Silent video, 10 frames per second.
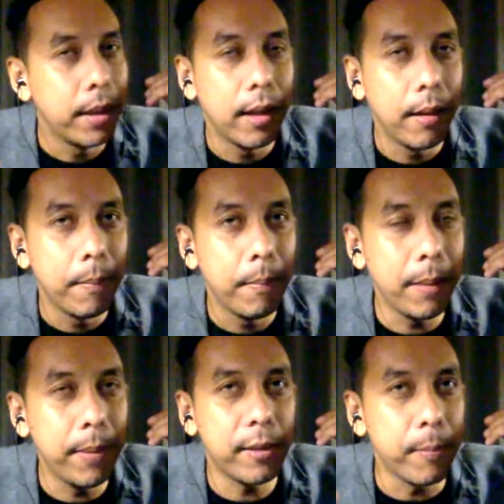So,
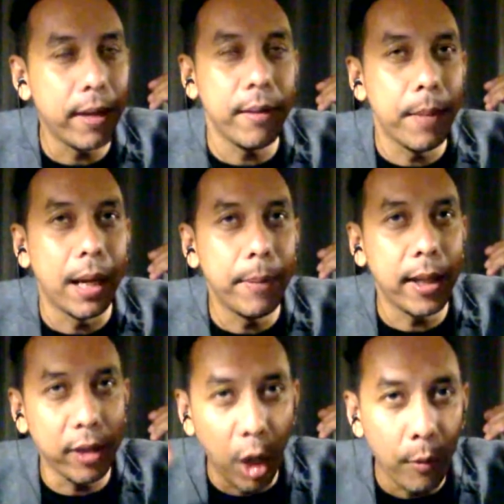maybe it's marimba
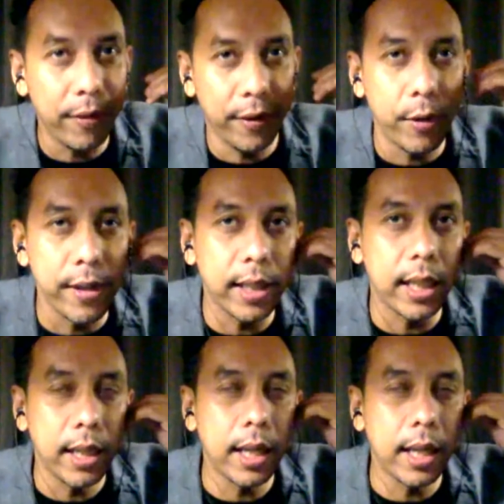because lower frequency.